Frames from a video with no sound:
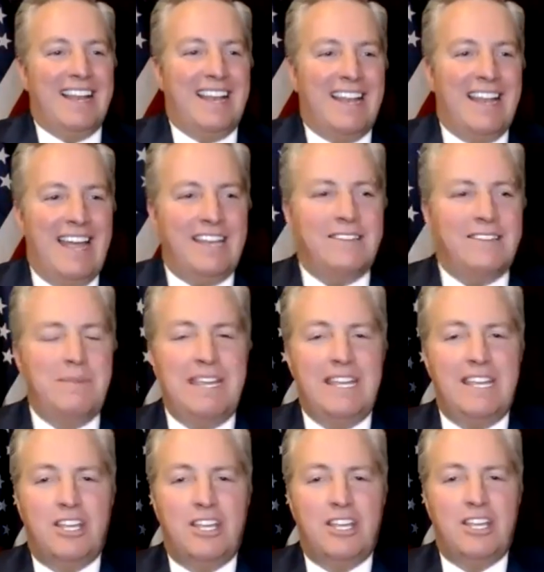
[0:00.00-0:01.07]
let me
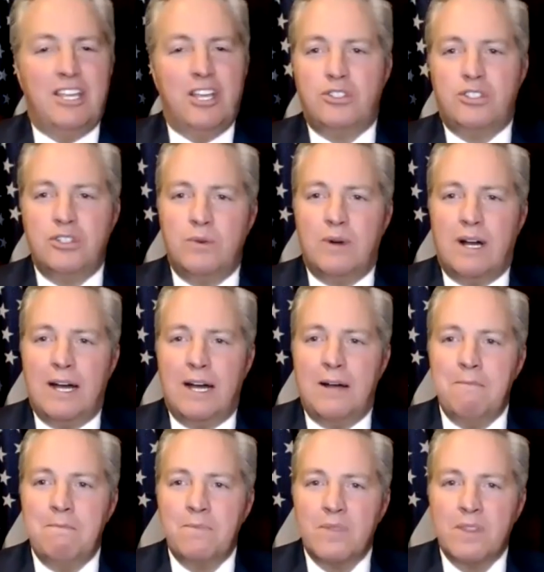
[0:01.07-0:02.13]
go
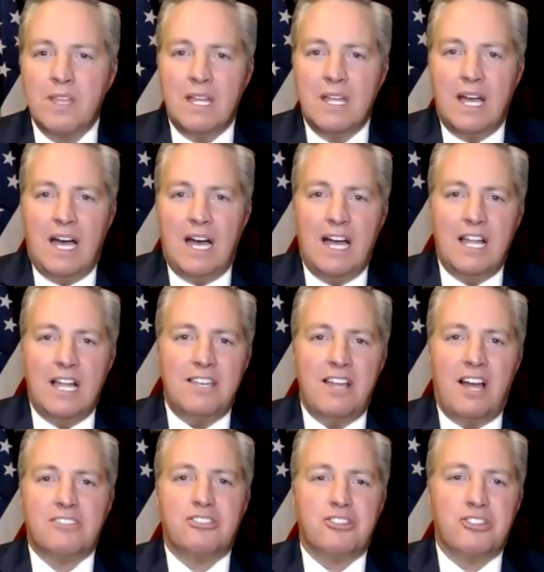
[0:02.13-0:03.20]
to
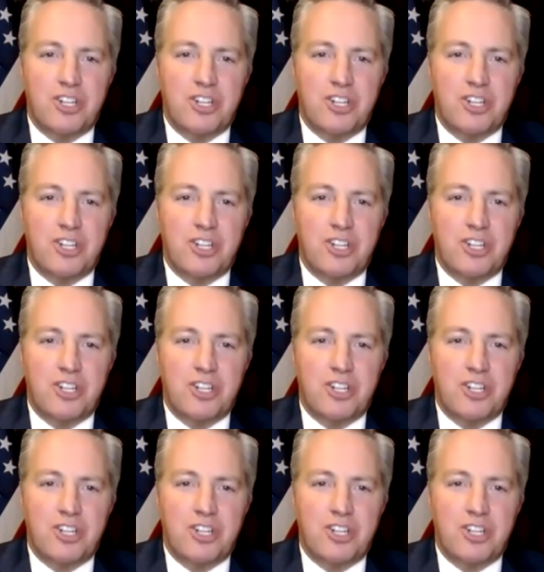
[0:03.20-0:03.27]
Dr.